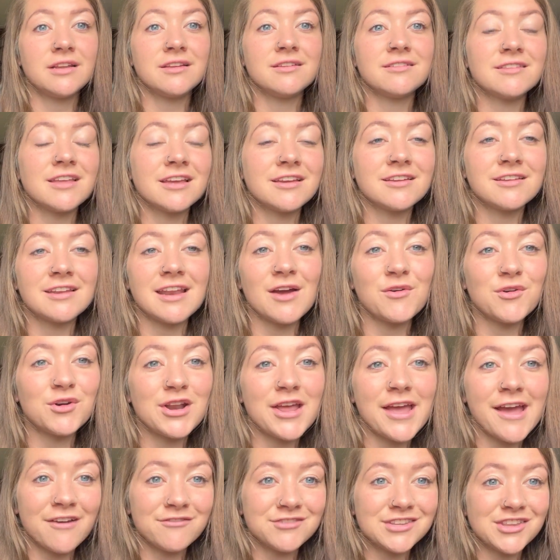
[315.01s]
in like an hour and
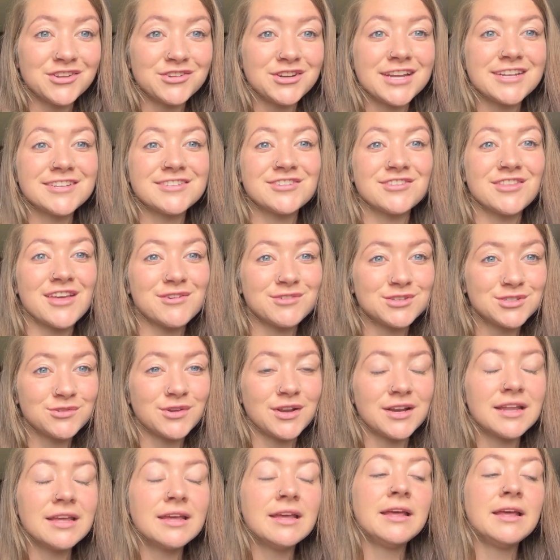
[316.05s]
a half the other day. So that was fun.